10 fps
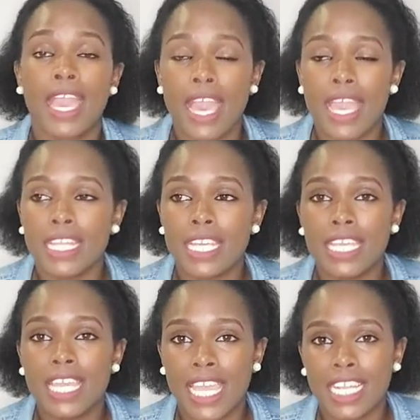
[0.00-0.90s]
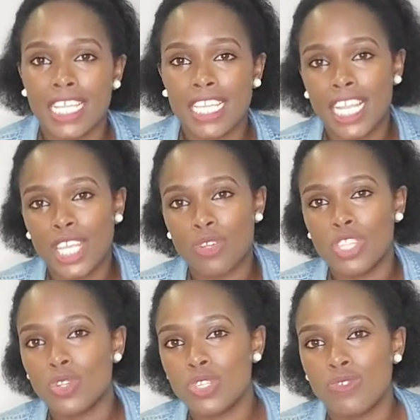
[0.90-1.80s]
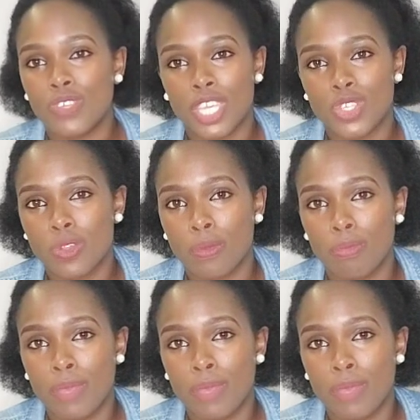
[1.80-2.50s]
Kindly click on the notification